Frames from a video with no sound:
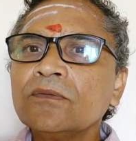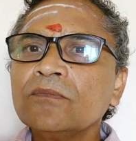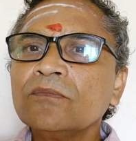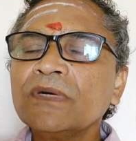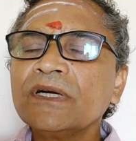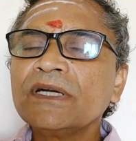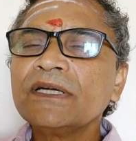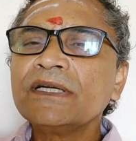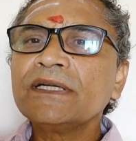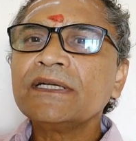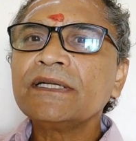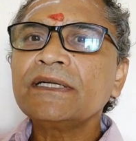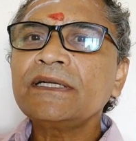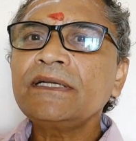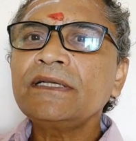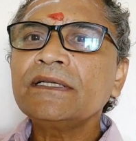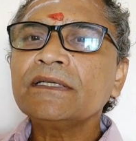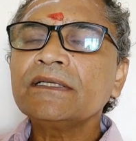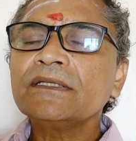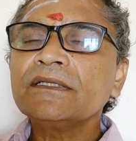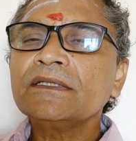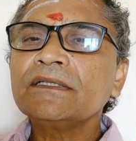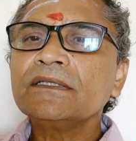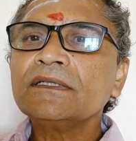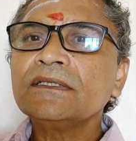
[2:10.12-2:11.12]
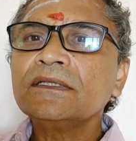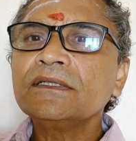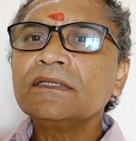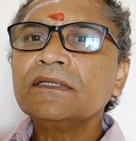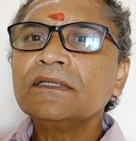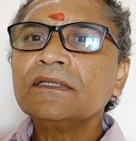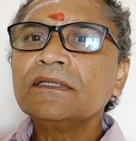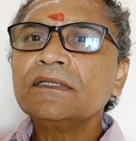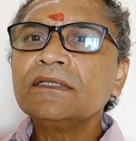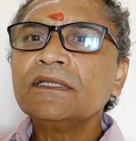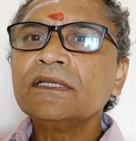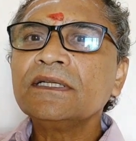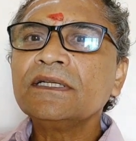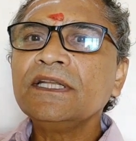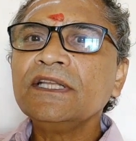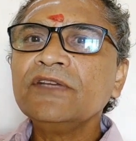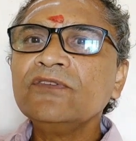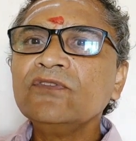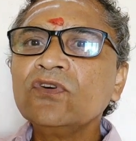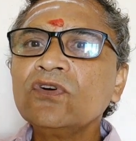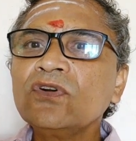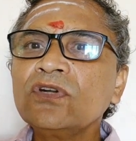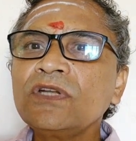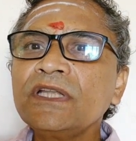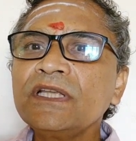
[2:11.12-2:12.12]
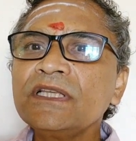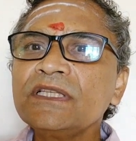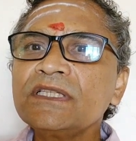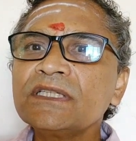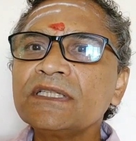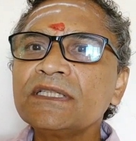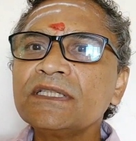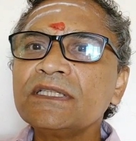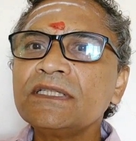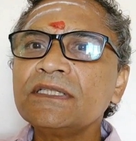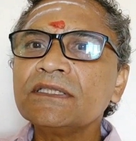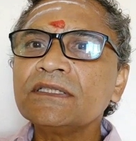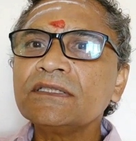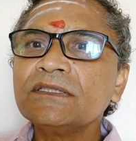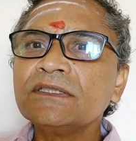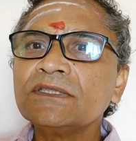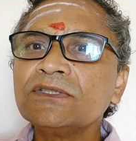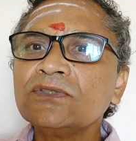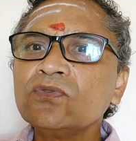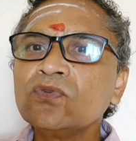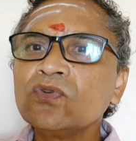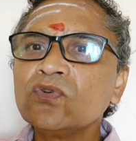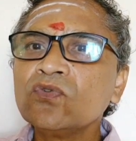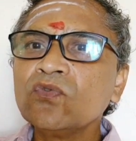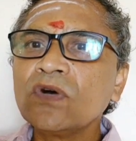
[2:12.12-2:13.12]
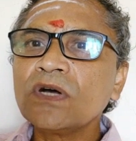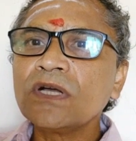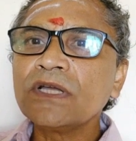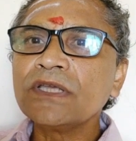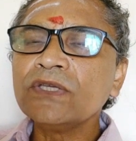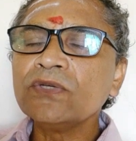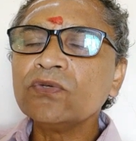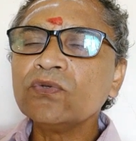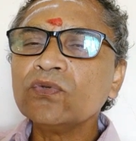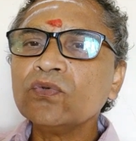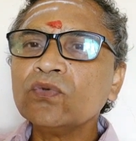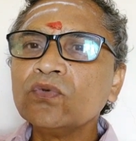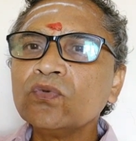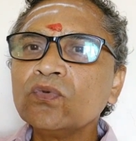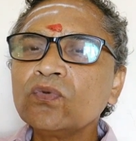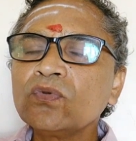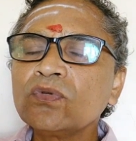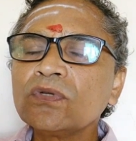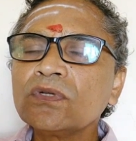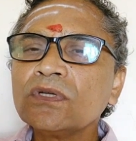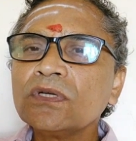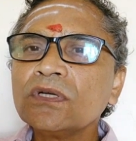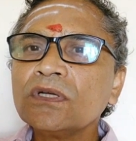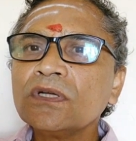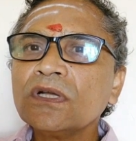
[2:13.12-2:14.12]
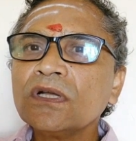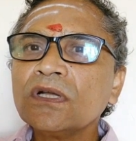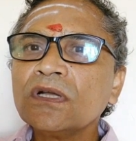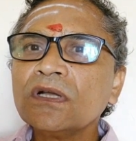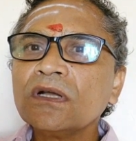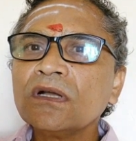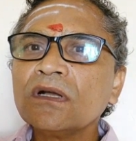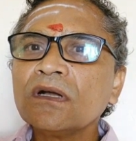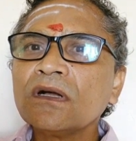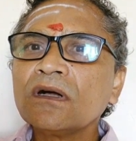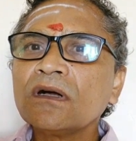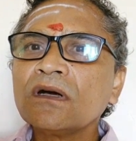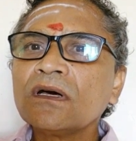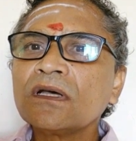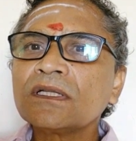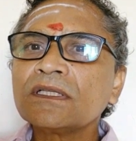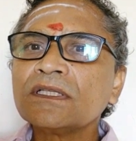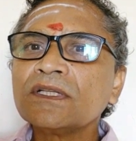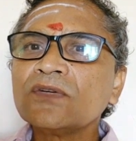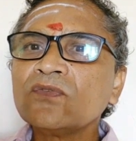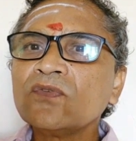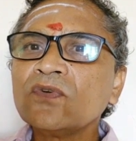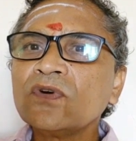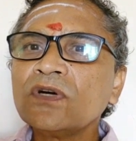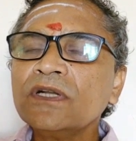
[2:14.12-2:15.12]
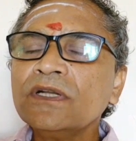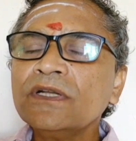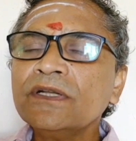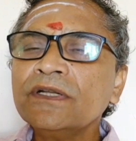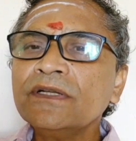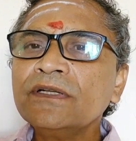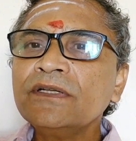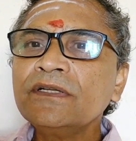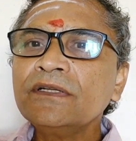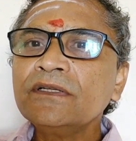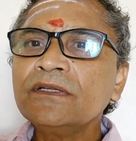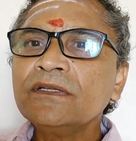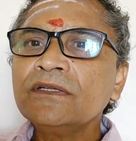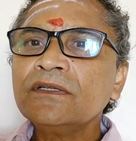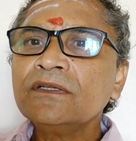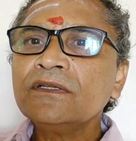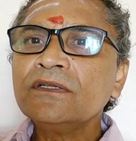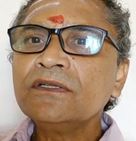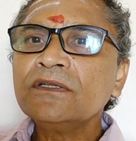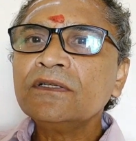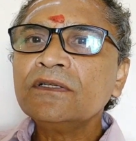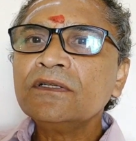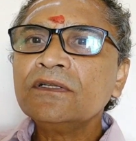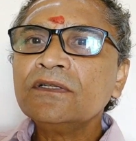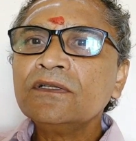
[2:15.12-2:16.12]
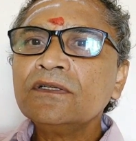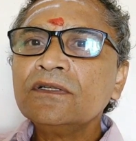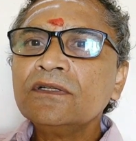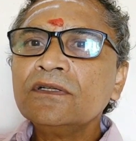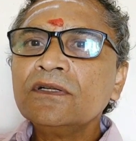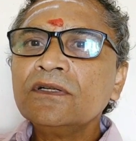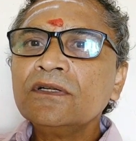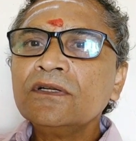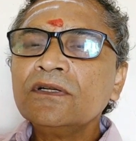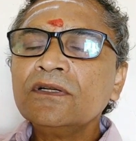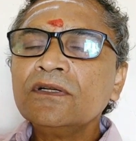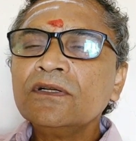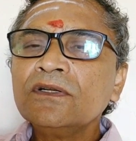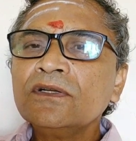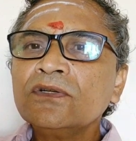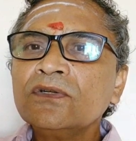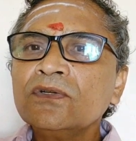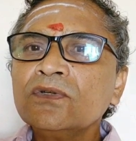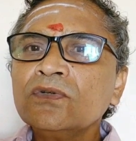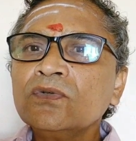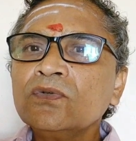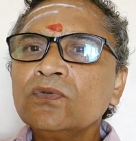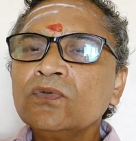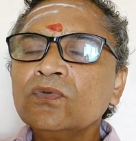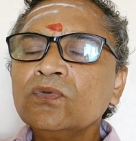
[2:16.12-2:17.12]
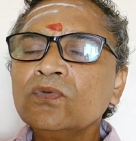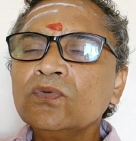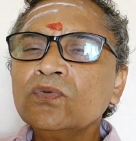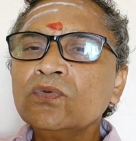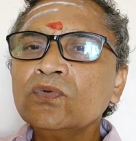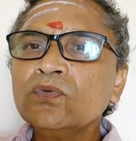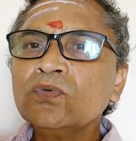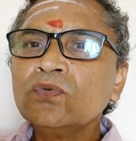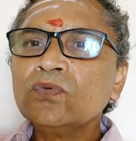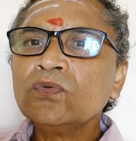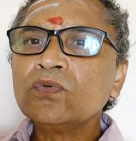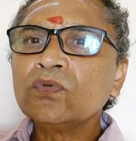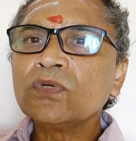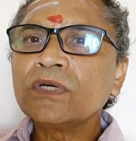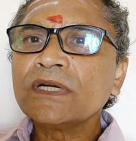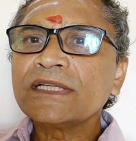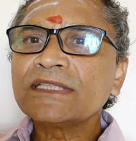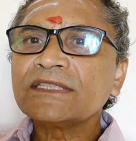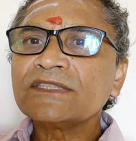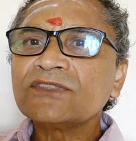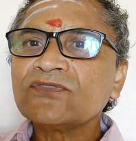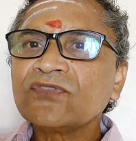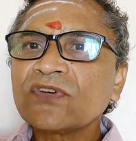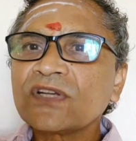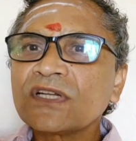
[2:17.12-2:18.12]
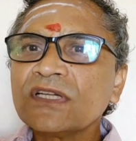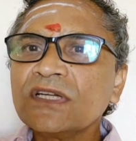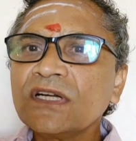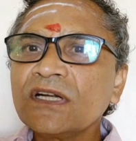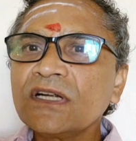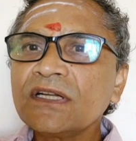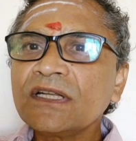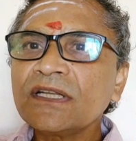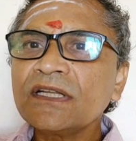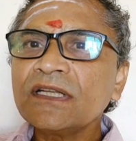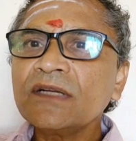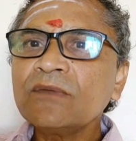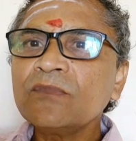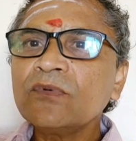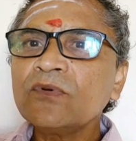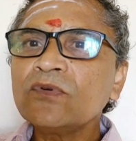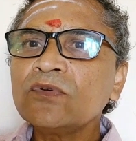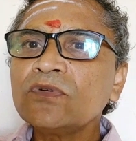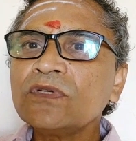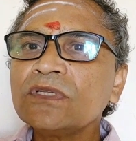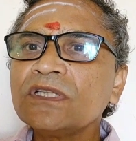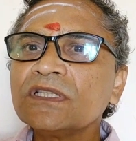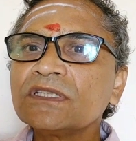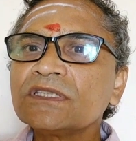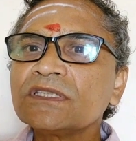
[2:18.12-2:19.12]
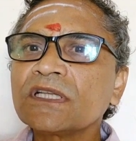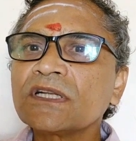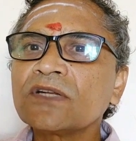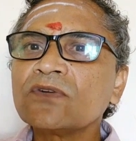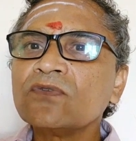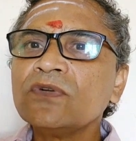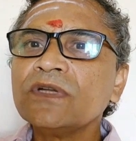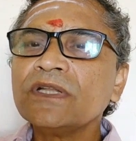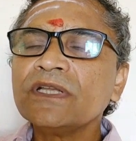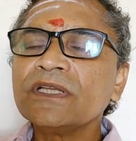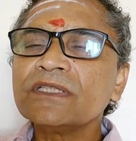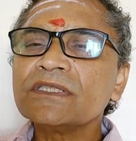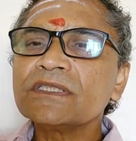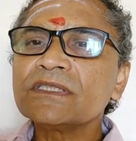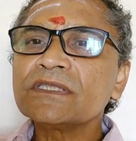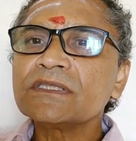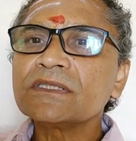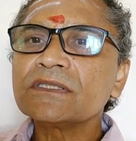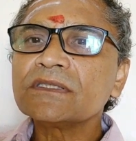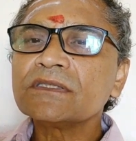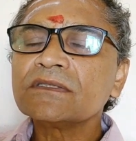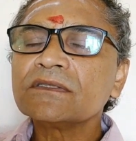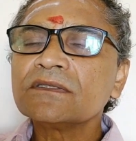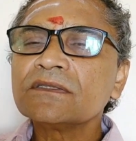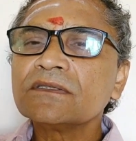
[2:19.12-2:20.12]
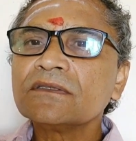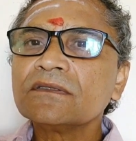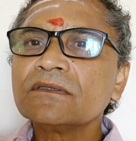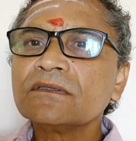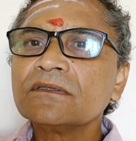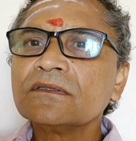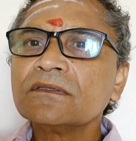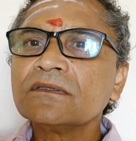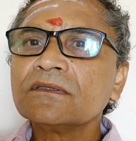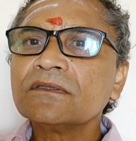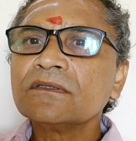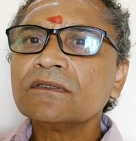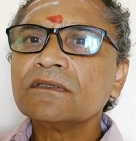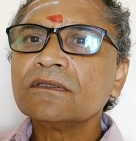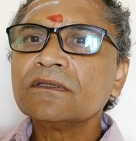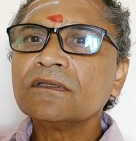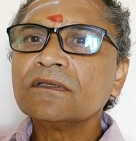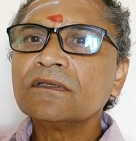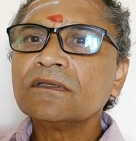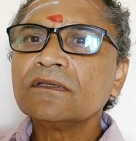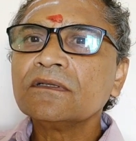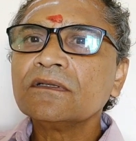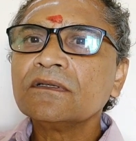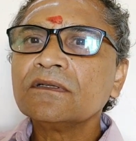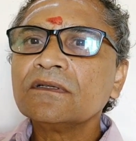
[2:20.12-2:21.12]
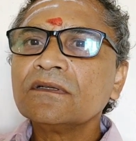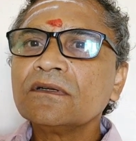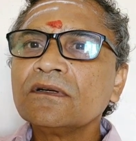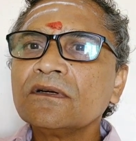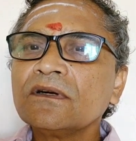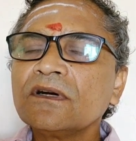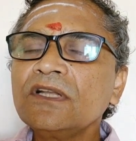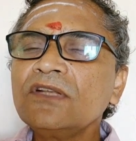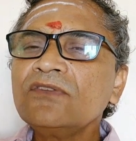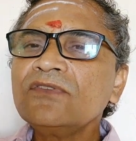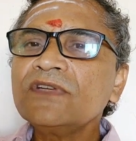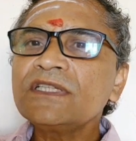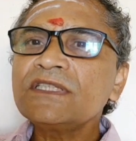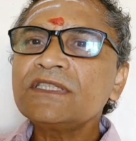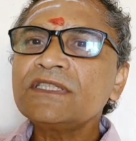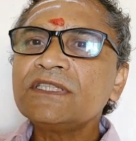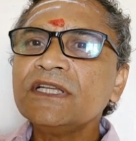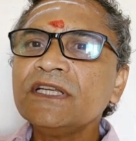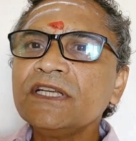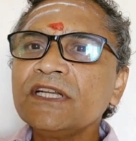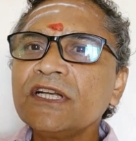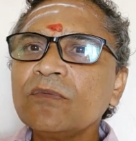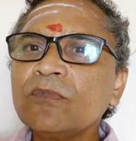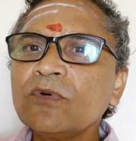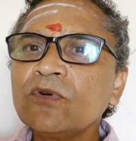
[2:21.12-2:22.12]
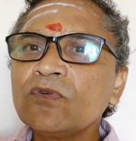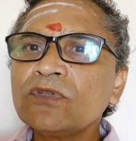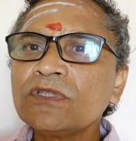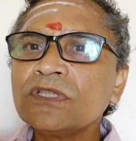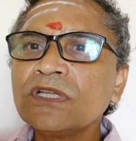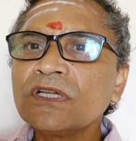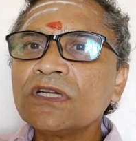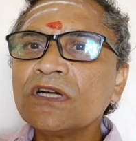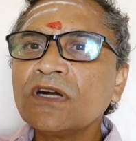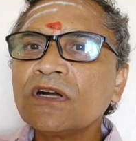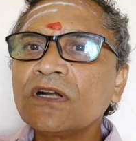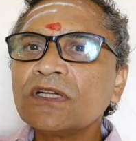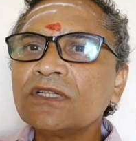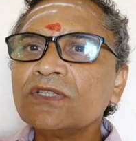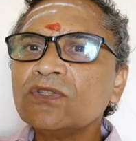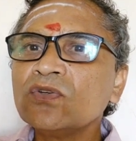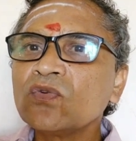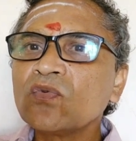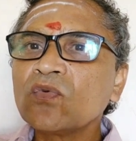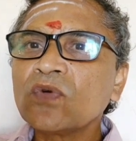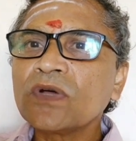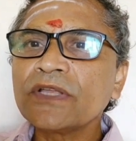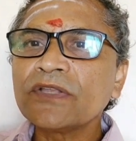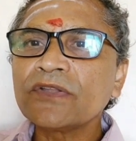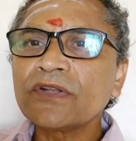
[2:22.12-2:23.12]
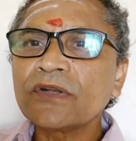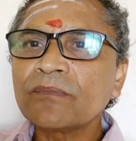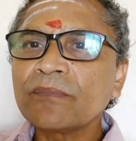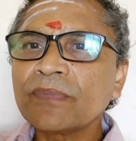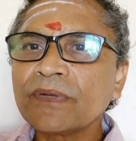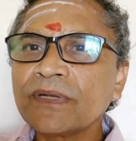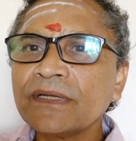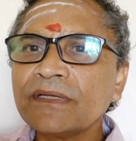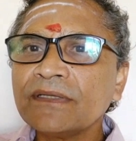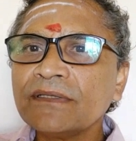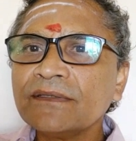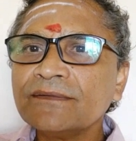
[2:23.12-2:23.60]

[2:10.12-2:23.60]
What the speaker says: But the devotees at the Guruvayur are the one who has forgotten about the surroundings. Always think about the God Guruvayurappan.